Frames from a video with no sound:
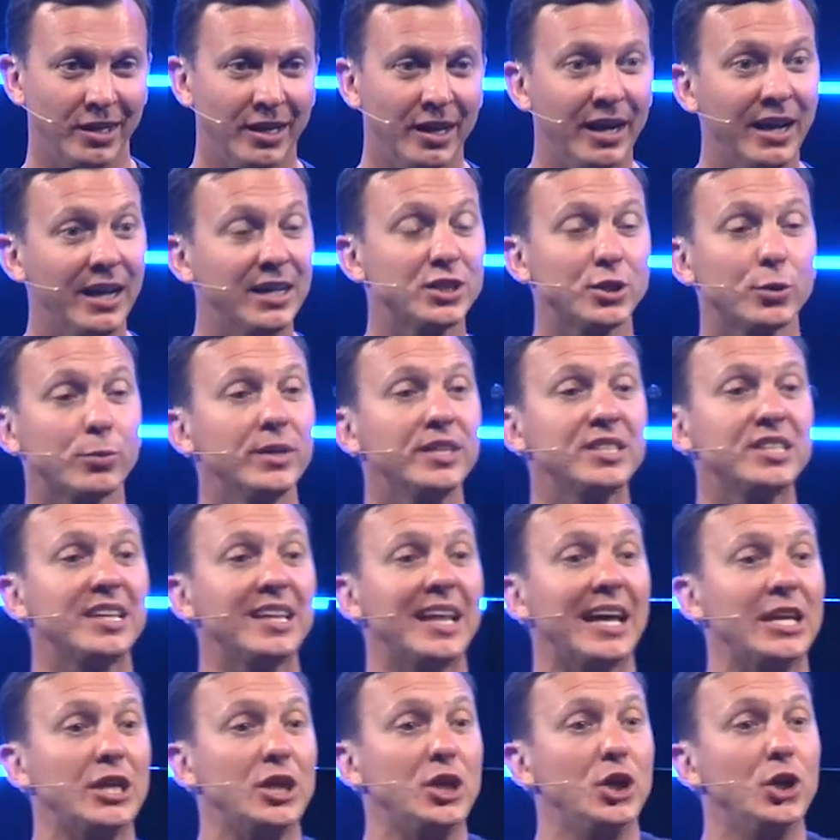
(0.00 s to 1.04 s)
This is the reason
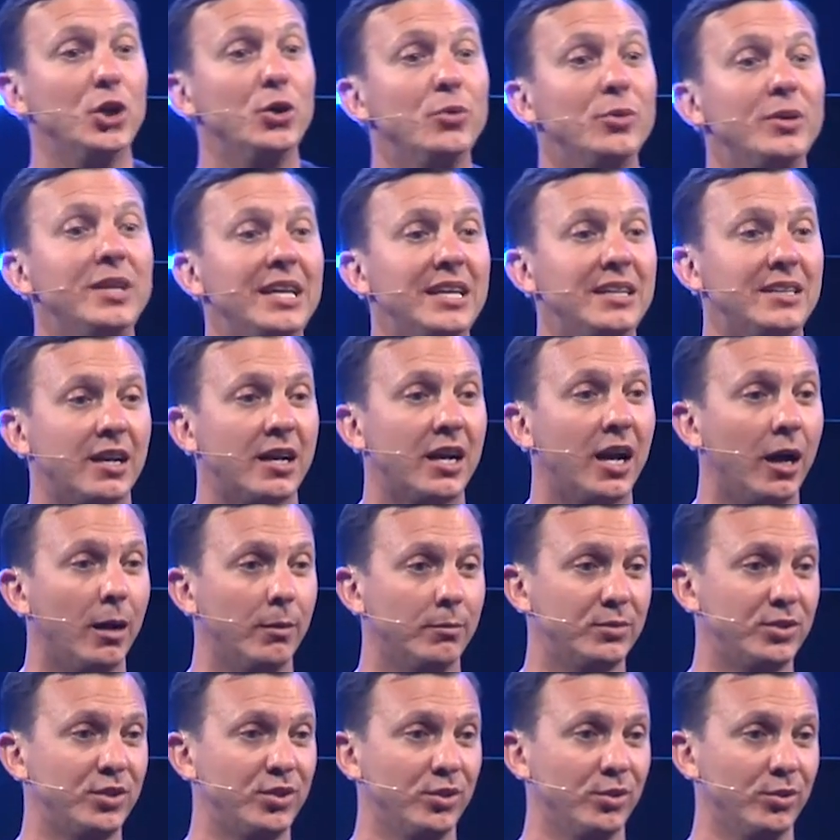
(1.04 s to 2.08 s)
that you need to
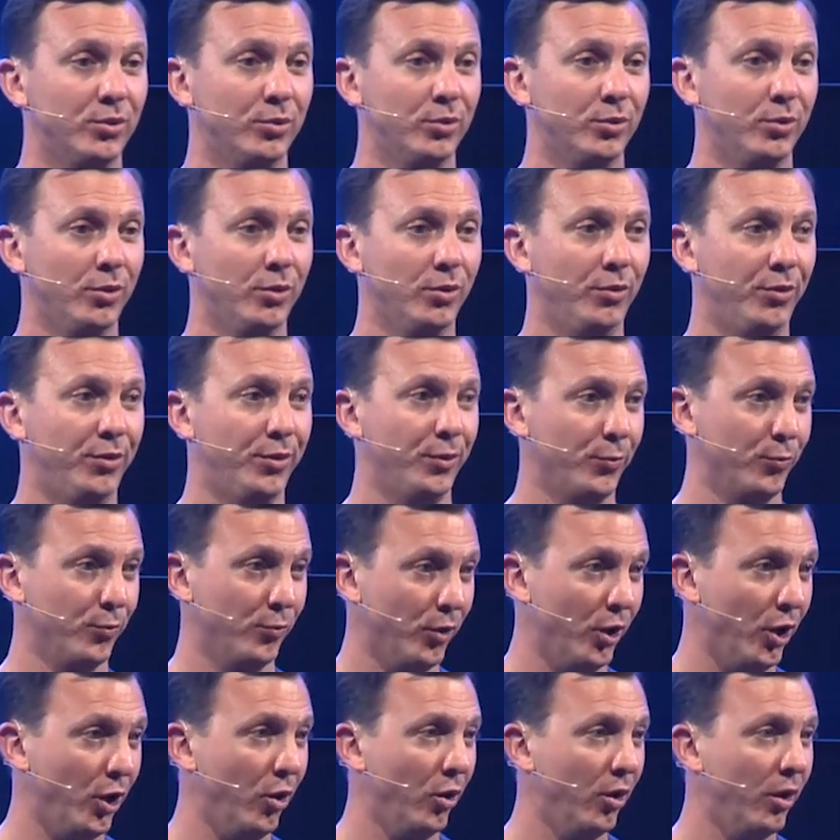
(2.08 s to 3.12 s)
come to the
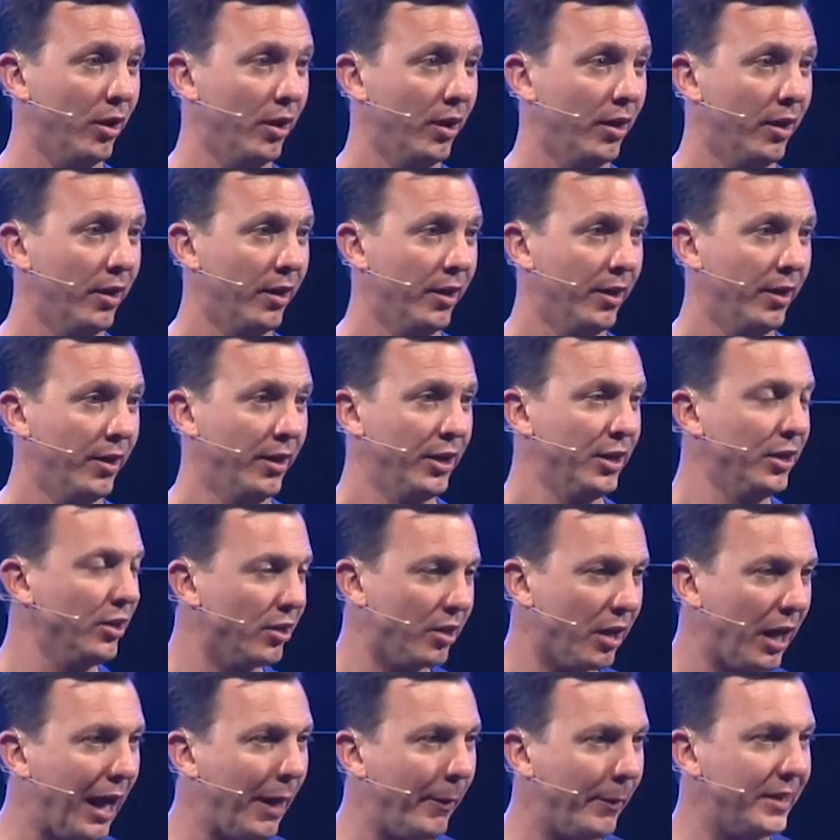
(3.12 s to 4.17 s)
row. You don't
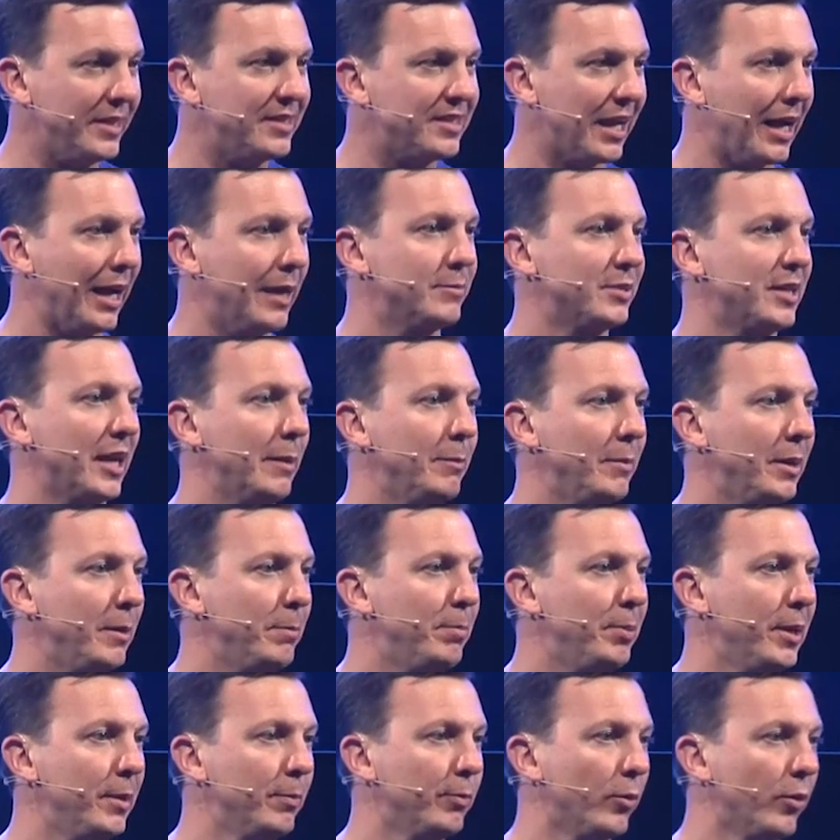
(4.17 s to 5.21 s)
know how many times I meet
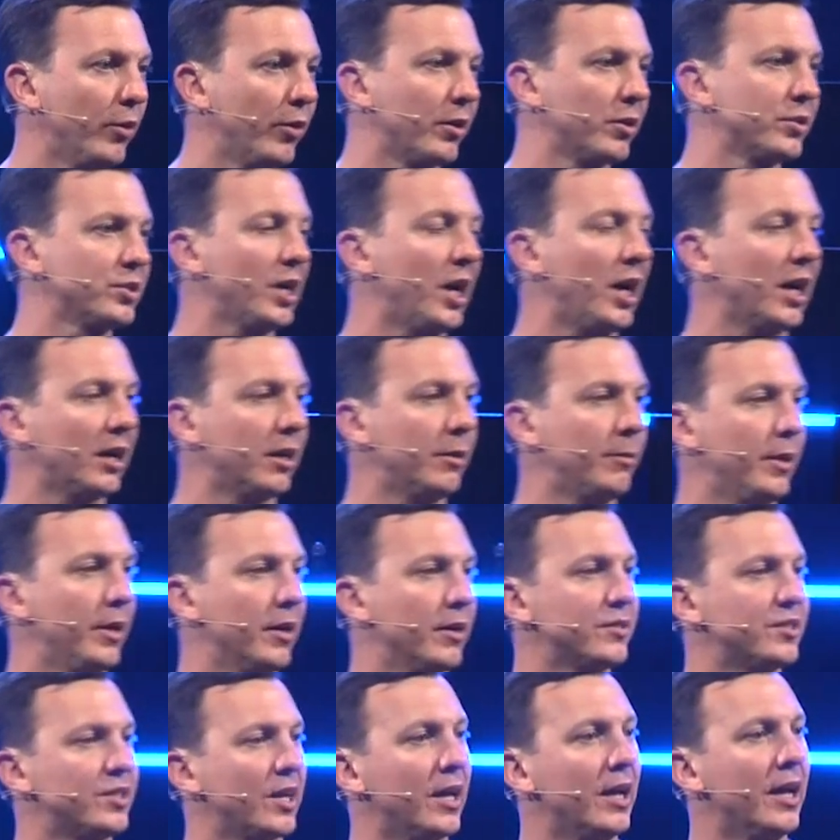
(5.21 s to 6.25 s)
people and they're talking to me
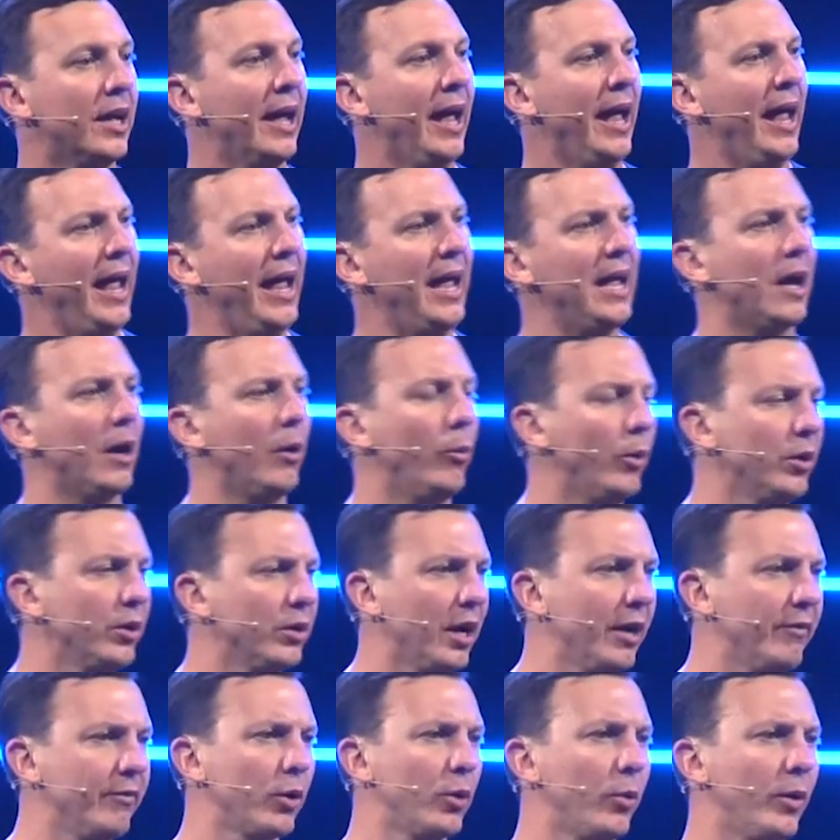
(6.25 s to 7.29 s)
and say, Hey, I wonder, I
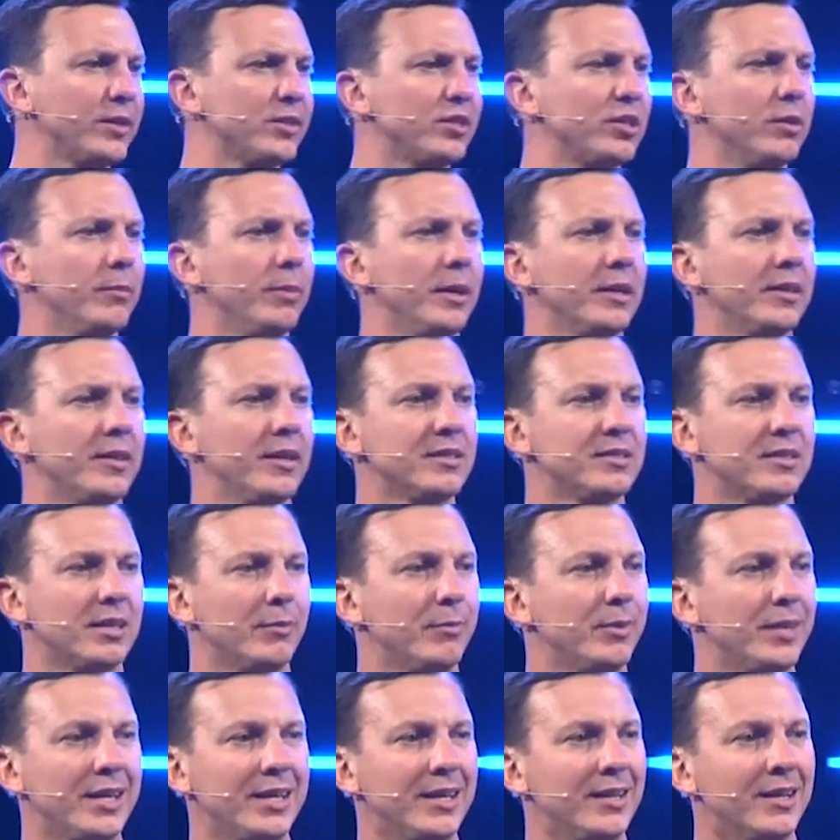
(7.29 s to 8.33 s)
have a question about this. And I'm
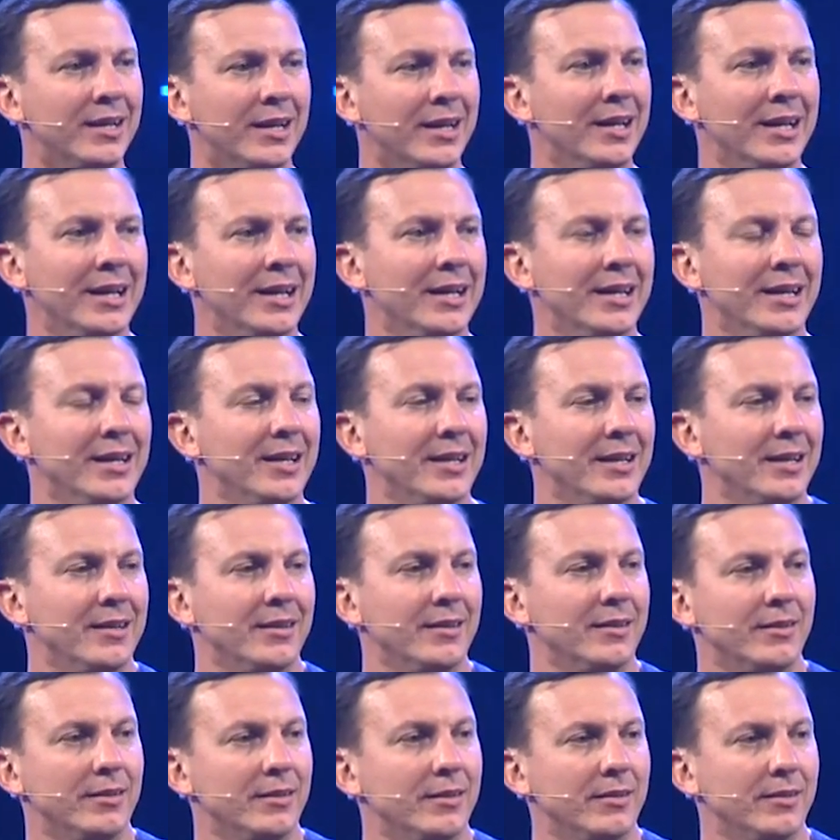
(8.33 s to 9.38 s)
thinking,
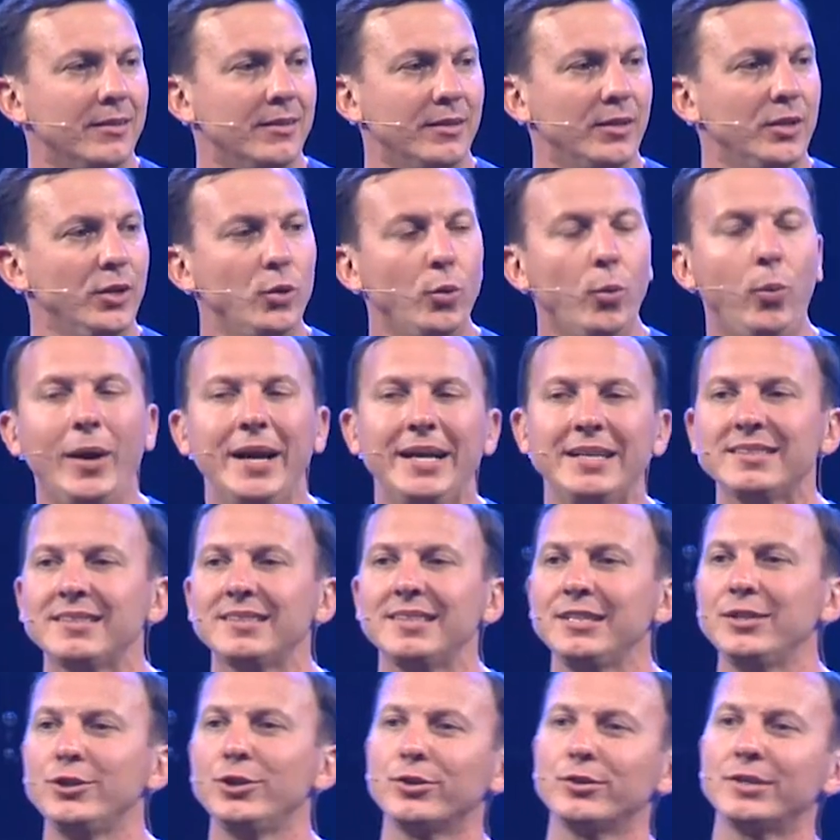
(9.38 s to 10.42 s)
You're
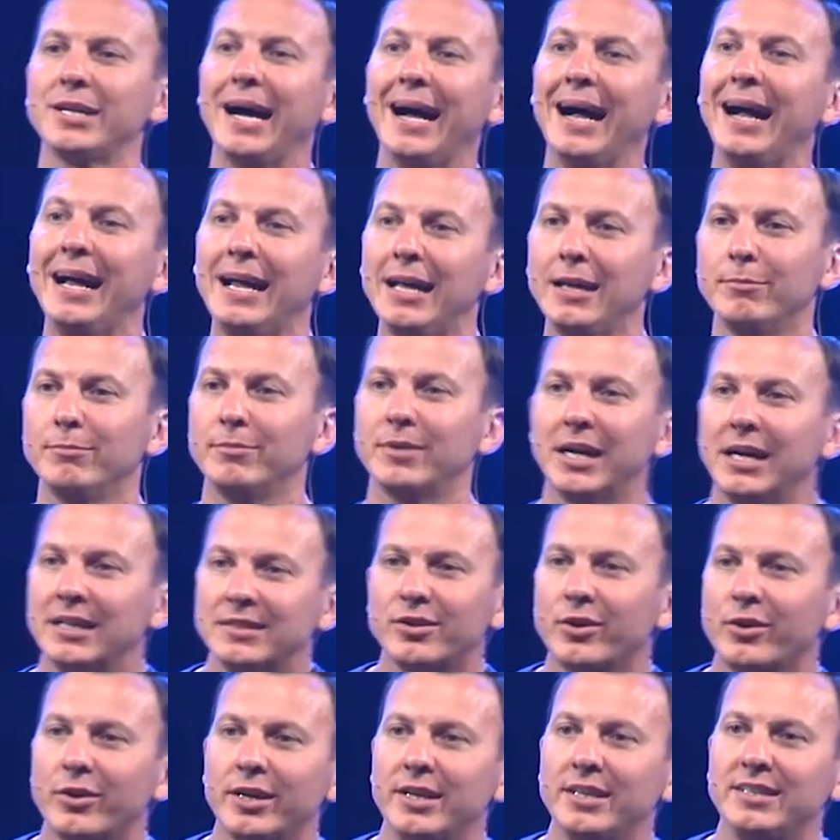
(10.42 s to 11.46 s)
wasting your time. God's
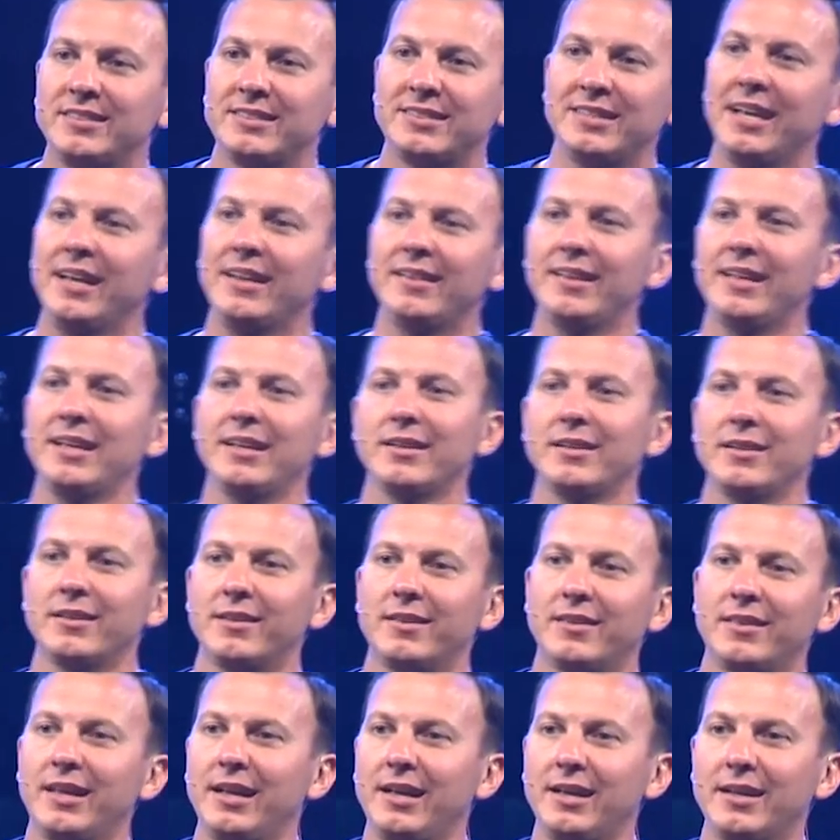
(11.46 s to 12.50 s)
already said
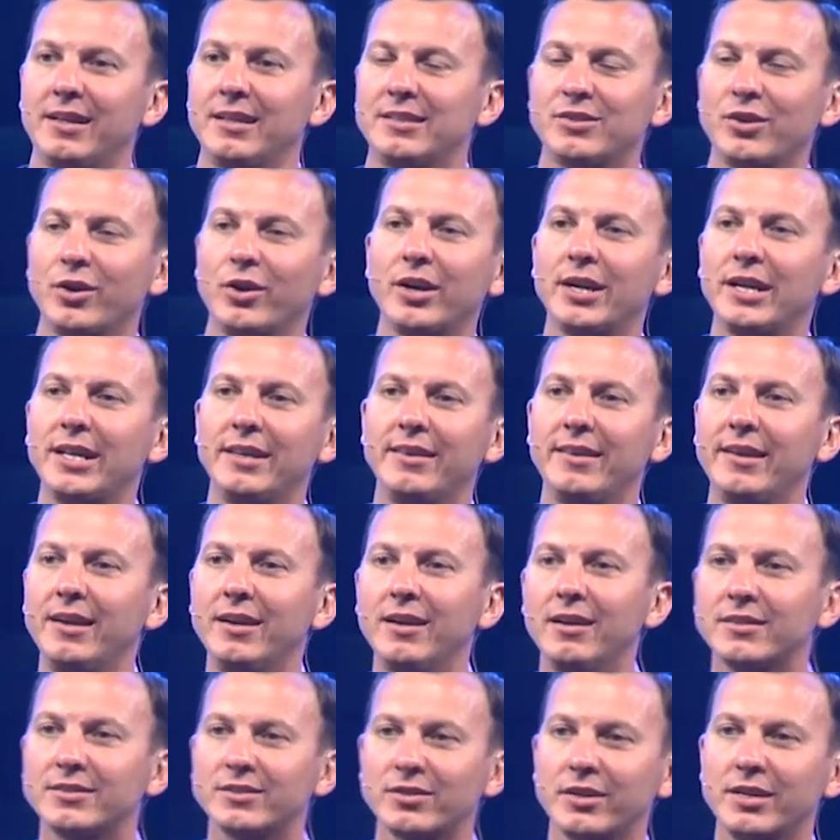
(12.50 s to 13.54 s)
that, that it's already
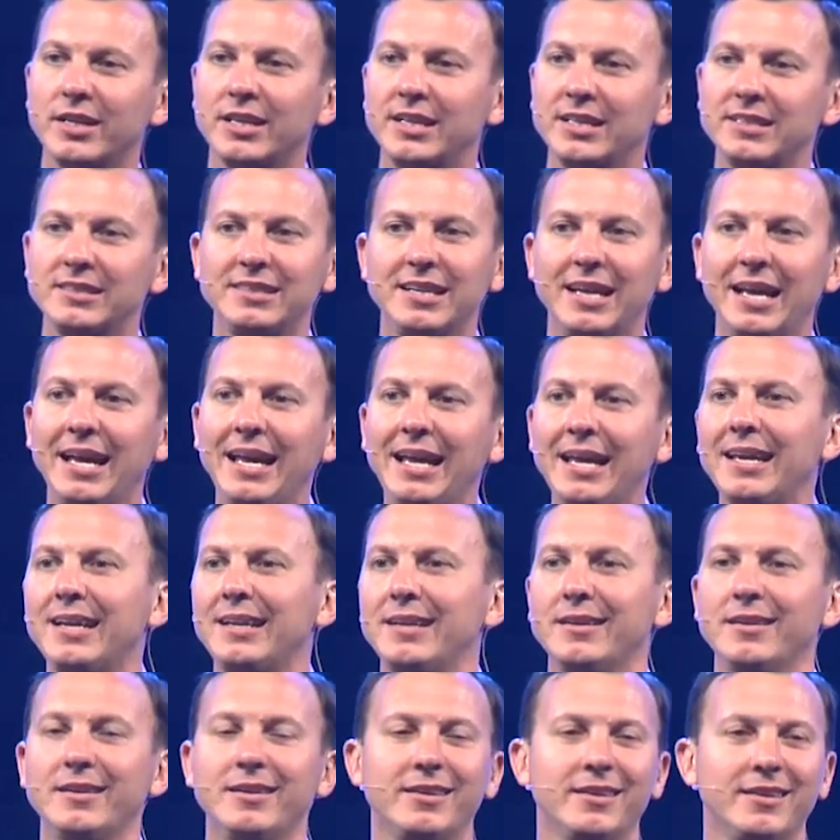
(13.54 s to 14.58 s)
there, it's already
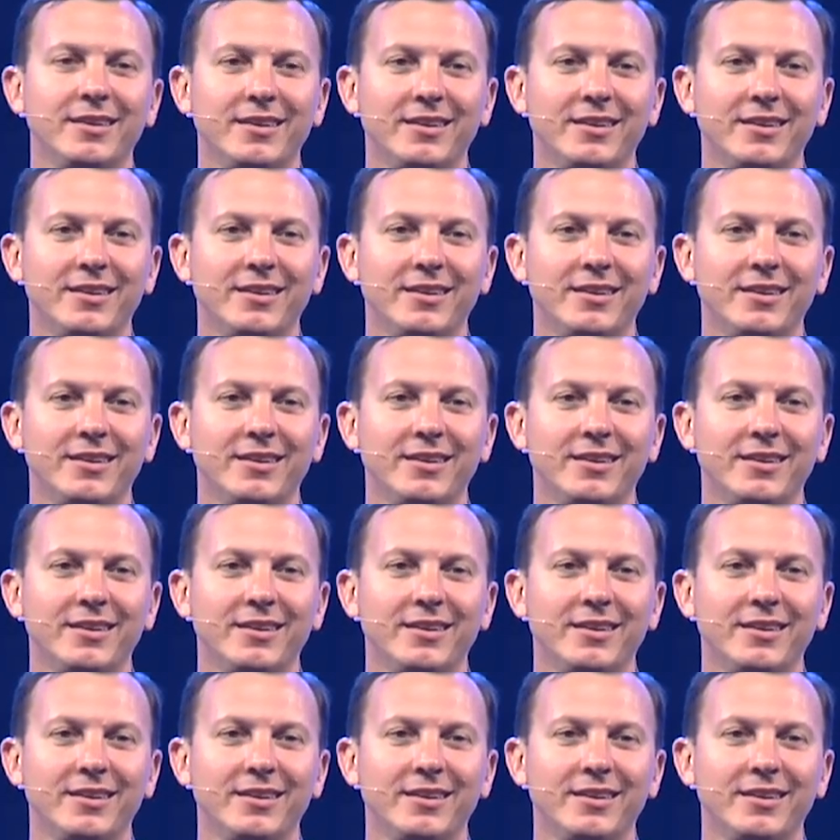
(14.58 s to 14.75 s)
contained.